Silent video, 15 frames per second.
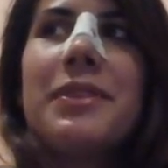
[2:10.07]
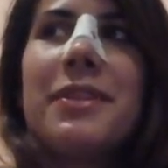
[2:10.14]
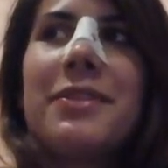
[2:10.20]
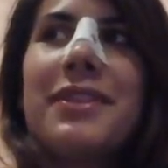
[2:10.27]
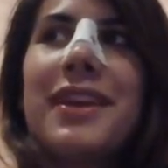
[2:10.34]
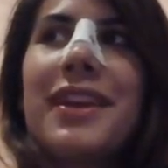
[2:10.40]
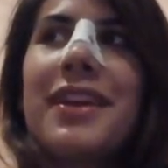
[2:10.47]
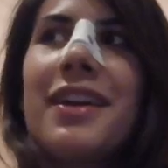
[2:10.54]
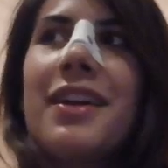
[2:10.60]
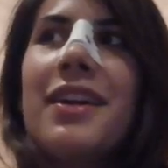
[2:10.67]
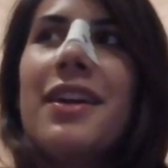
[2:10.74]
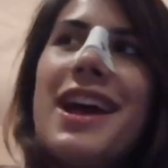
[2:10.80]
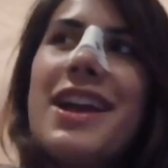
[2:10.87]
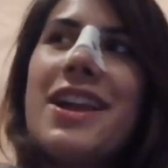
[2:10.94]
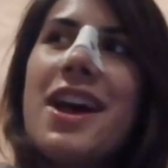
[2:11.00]
I was like,
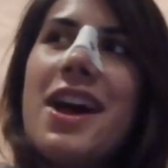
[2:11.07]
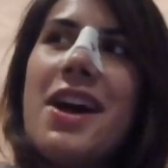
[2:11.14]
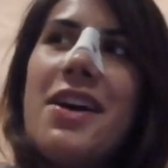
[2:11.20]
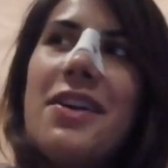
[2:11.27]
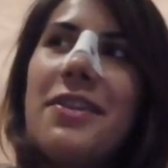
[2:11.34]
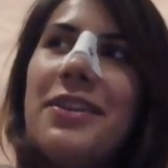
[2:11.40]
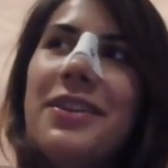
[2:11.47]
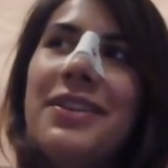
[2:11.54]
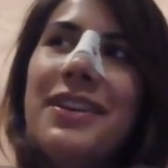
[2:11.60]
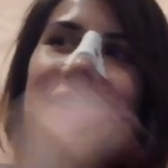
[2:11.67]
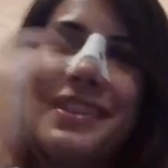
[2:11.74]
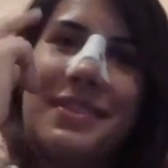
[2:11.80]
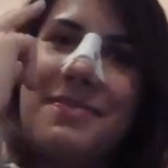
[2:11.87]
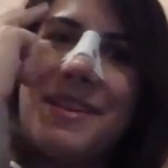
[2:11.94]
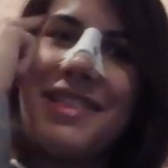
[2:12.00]
I know!
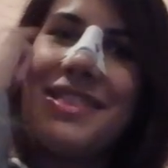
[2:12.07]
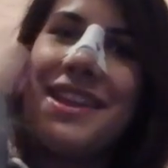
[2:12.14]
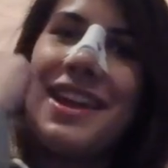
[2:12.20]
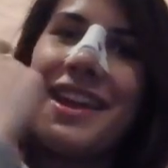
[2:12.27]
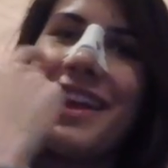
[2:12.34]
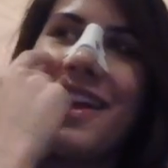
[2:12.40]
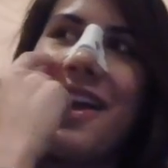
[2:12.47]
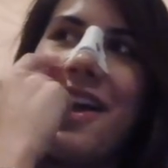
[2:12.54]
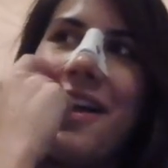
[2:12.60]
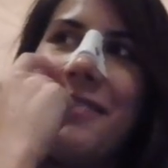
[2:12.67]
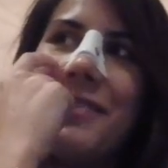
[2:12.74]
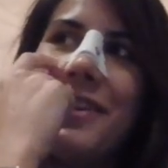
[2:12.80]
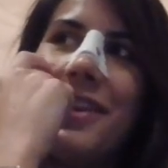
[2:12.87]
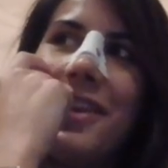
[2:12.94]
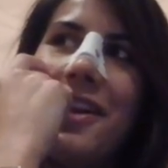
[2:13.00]
It's been there
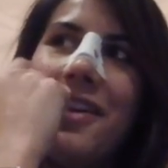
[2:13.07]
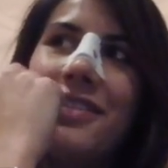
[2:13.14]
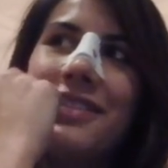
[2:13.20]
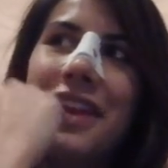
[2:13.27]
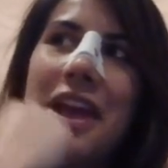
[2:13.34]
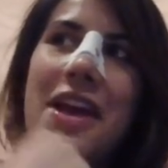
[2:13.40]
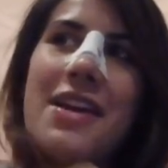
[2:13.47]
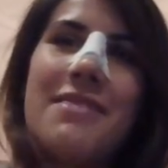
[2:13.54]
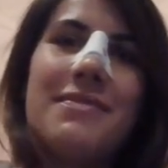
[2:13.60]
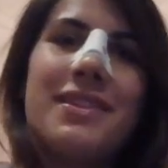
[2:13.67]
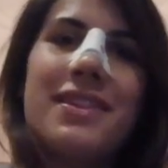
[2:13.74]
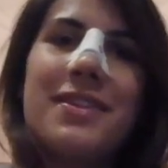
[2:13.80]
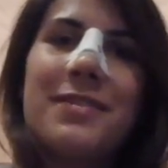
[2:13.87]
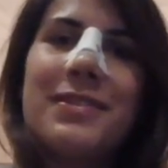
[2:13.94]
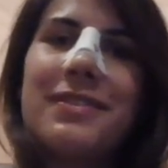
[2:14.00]
for a long time,
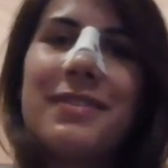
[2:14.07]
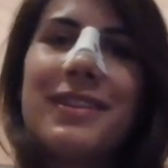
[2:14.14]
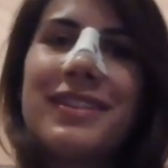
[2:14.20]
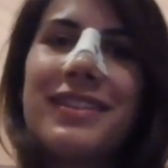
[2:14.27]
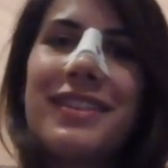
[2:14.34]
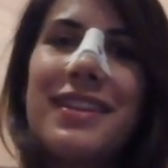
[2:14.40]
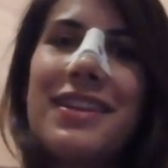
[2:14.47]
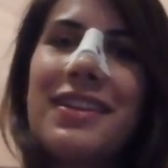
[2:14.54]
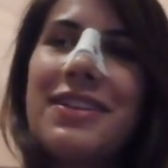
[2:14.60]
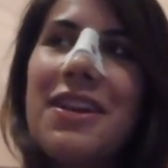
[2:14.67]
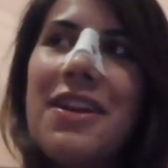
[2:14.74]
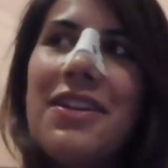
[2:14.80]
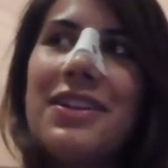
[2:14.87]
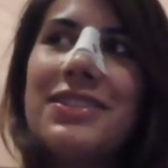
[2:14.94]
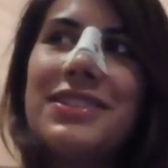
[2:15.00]
and no one wants to
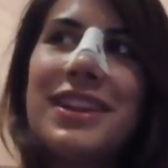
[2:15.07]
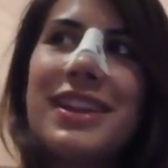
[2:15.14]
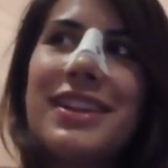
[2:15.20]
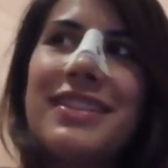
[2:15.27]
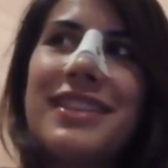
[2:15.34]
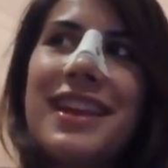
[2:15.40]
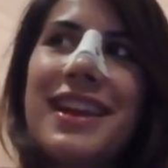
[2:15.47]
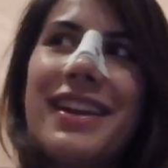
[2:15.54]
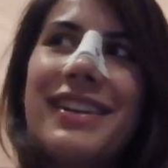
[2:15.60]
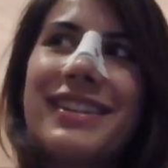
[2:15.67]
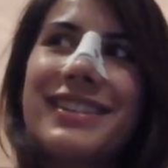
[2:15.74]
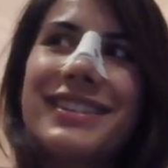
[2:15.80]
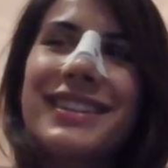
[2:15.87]
acknowledge that it's there.